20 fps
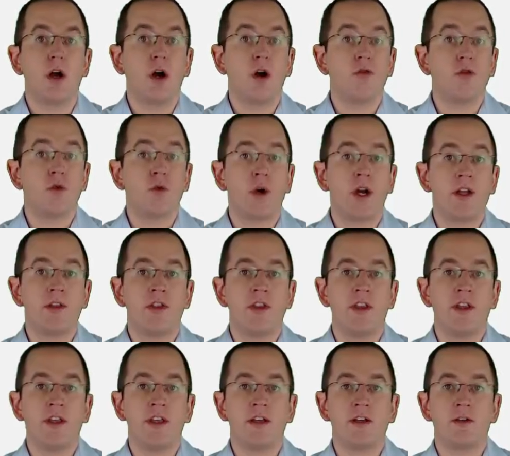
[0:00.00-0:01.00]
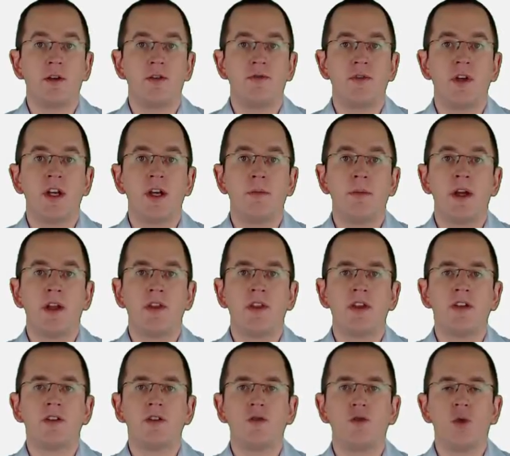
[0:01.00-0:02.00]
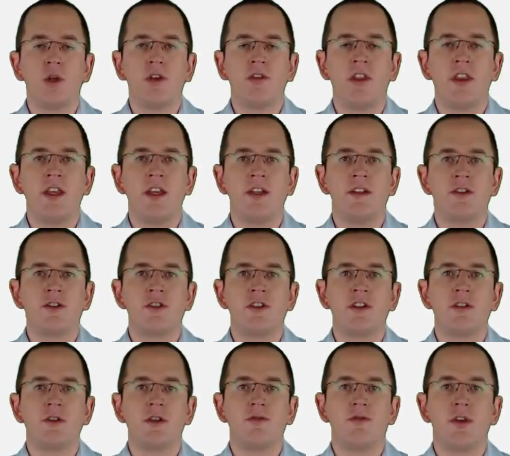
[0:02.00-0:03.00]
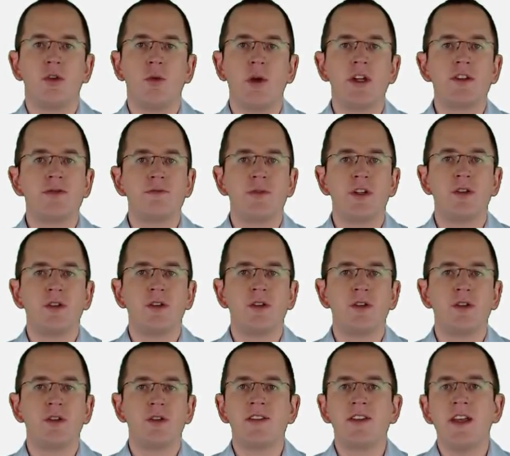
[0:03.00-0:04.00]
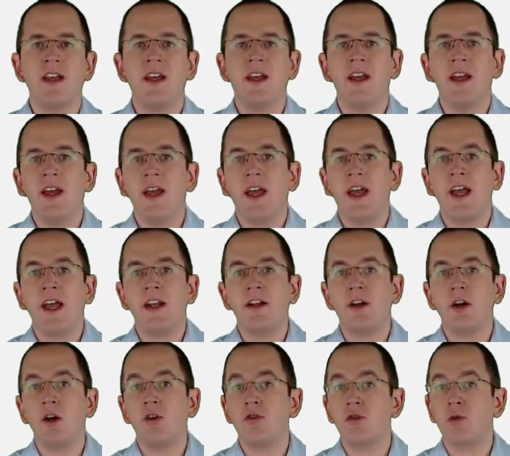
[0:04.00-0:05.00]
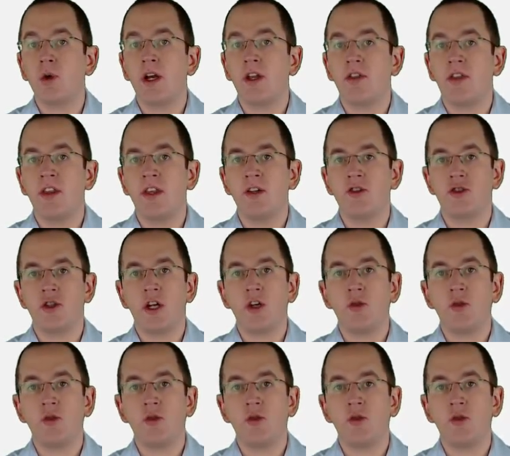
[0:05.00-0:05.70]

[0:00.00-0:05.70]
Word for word: override the configure method to read the additional configuration parameters, and override the